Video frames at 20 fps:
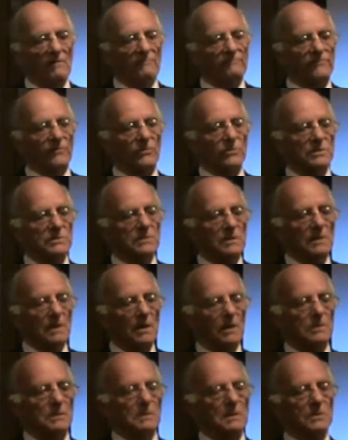for
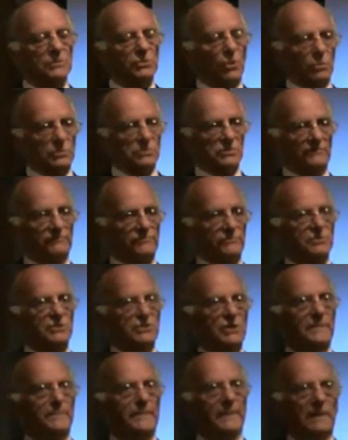a, a doctor, for a
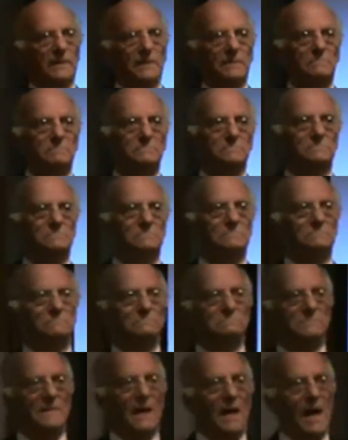GP.
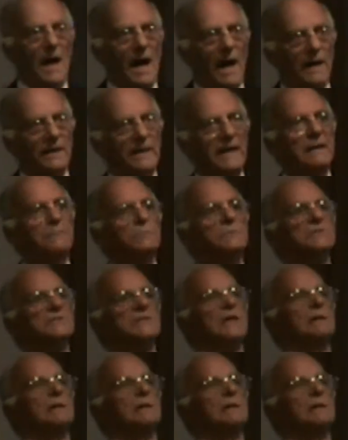And he would